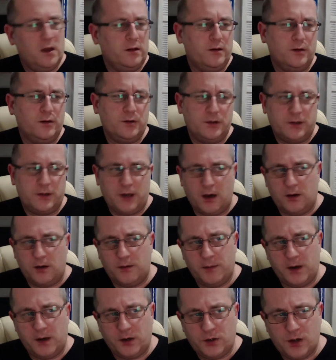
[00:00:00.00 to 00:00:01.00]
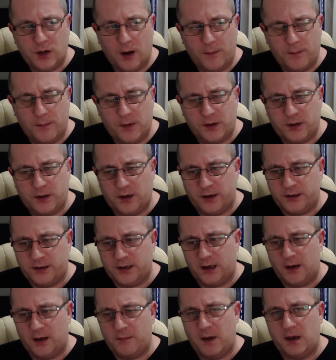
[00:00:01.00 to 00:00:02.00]
Doesn't sound a big jump until I
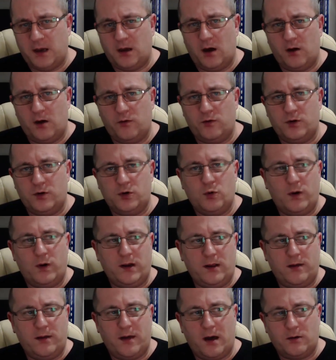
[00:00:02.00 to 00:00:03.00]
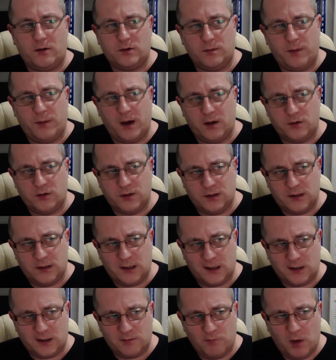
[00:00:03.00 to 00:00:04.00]
said I made £120,000 in
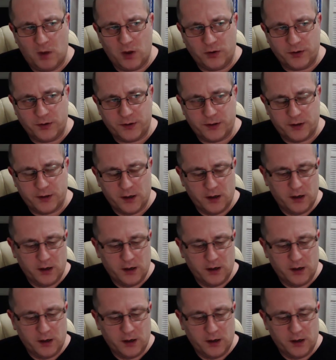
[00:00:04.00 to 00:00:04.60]
6 months.